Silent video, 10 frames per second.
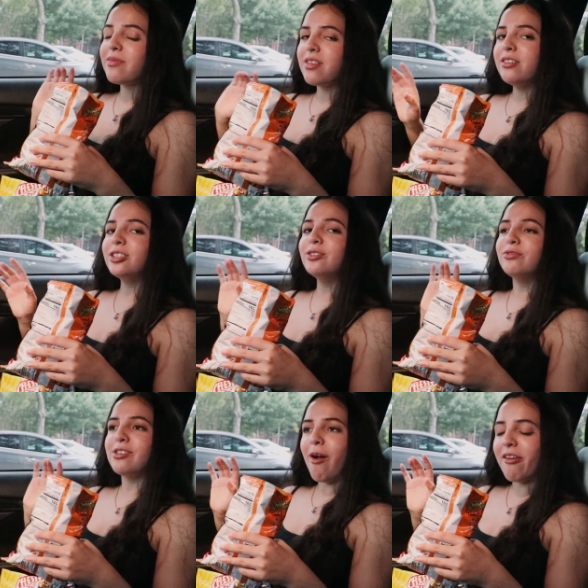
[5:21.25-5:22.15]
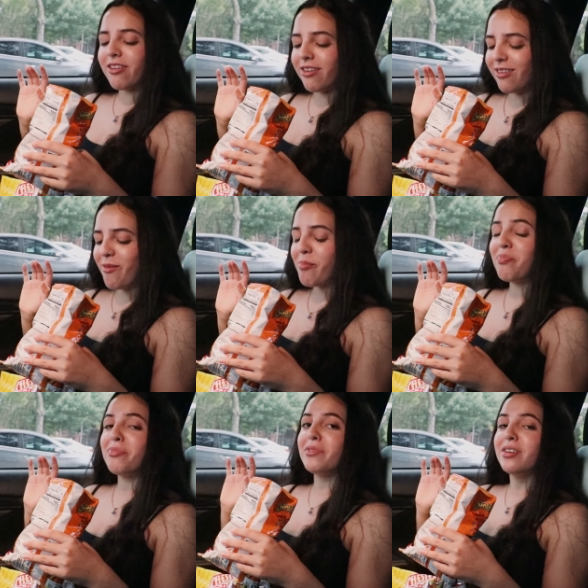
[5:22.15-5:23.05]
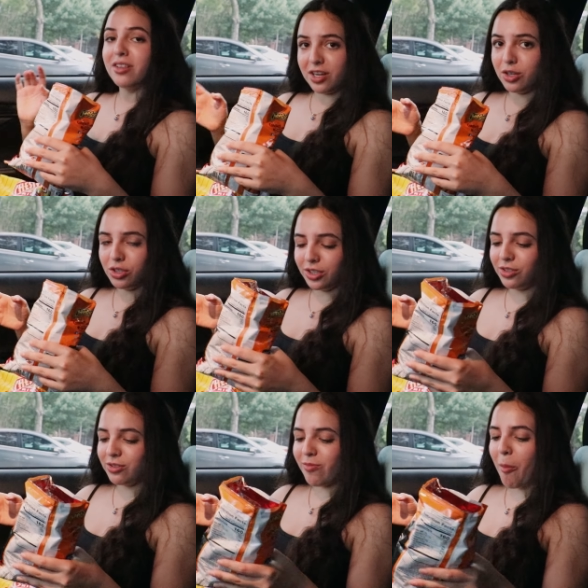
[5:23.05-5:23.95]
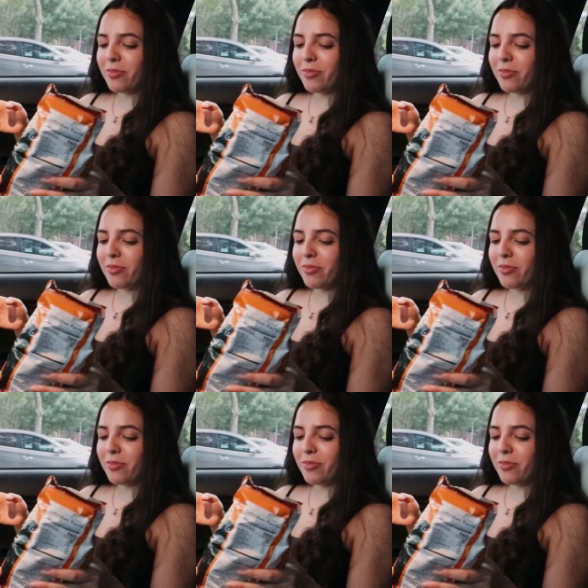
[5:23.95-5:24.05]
These are fucking delicious.